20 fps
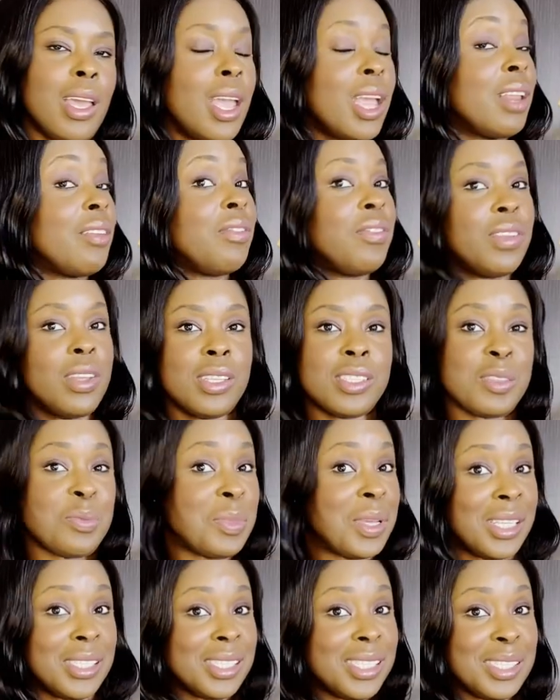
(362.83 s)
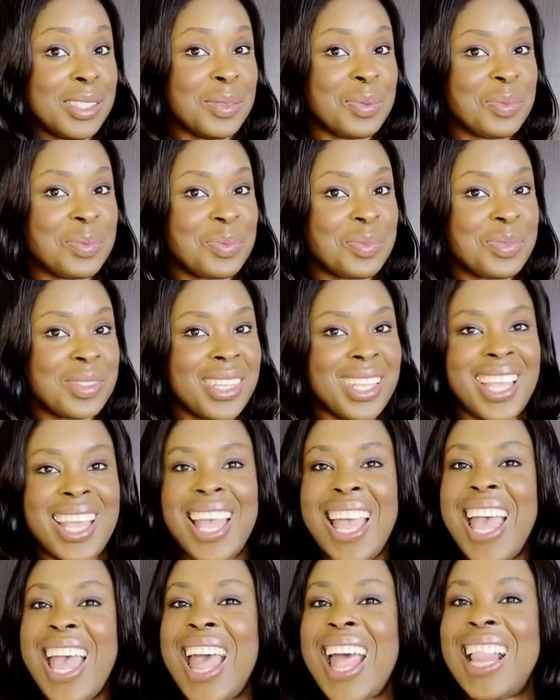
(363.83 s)
it feels amazing.
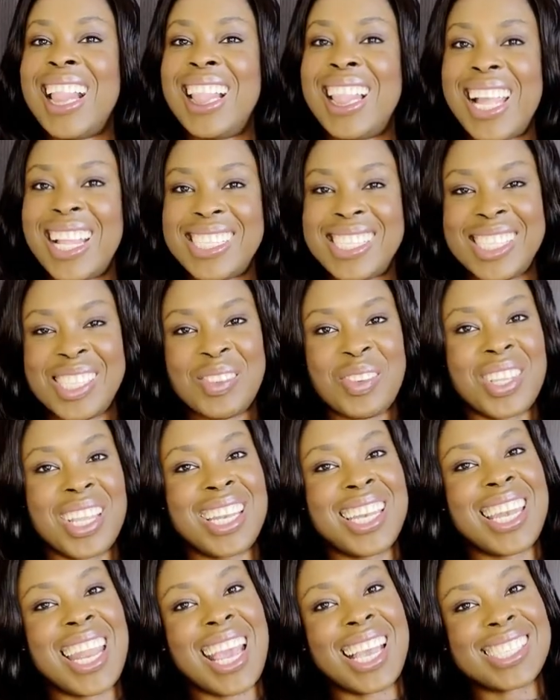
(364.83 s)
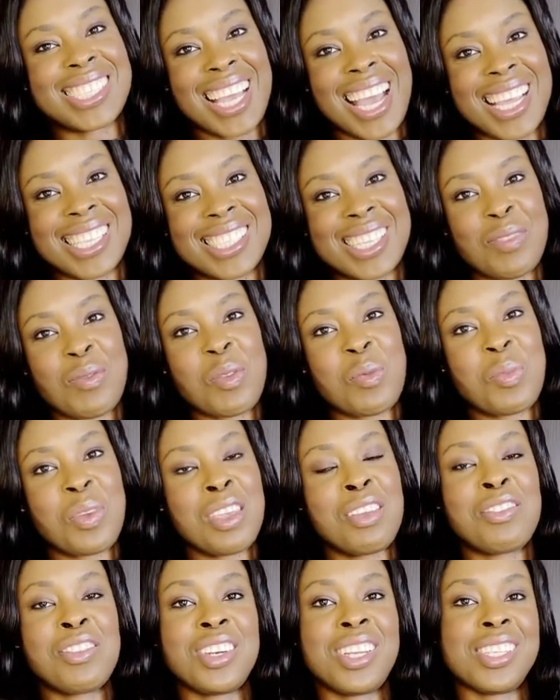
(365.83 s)
Let's see what the next item will
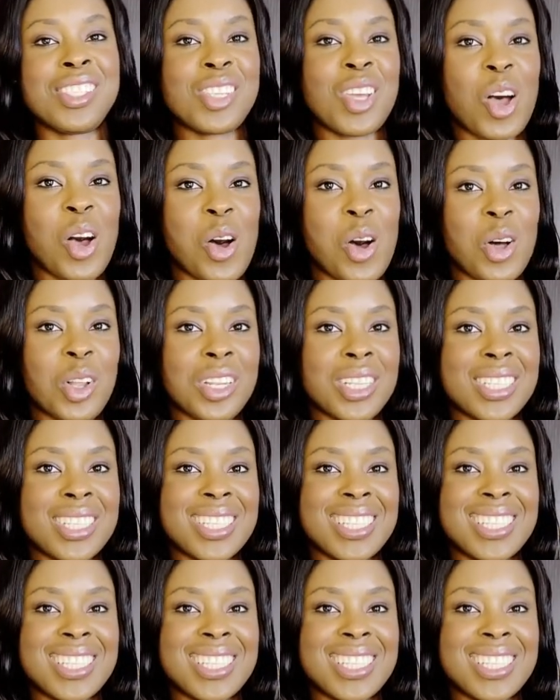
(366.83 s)
be for this haul.